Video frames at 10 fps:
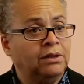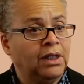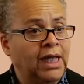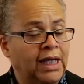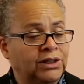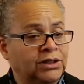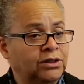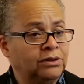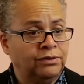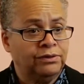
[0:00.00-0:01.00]
the
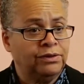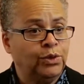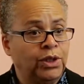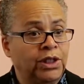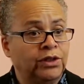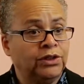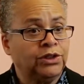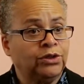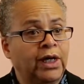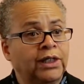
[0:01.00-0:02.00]
last few years
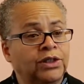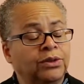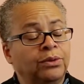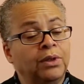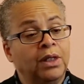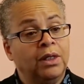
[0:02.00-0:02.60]
trying to